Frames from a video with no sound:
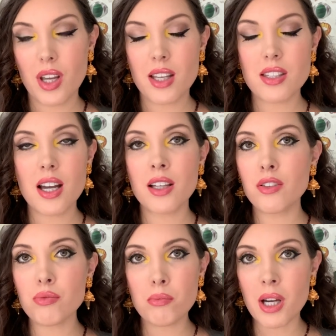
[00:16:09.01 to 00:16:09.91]
a ton
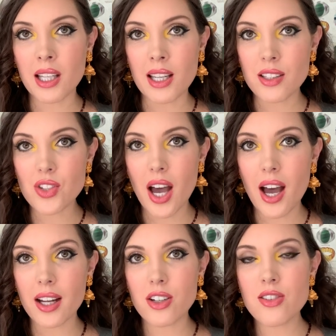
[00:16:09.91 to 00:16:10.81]
of money to
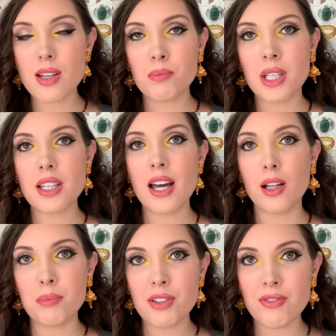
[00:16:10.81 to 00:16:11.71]
hire somebody to
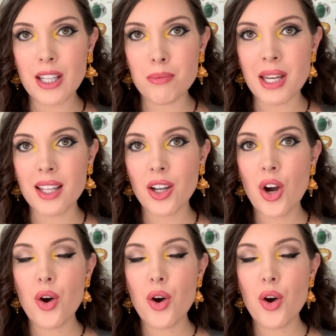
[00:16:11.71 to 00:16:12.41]
help me film it,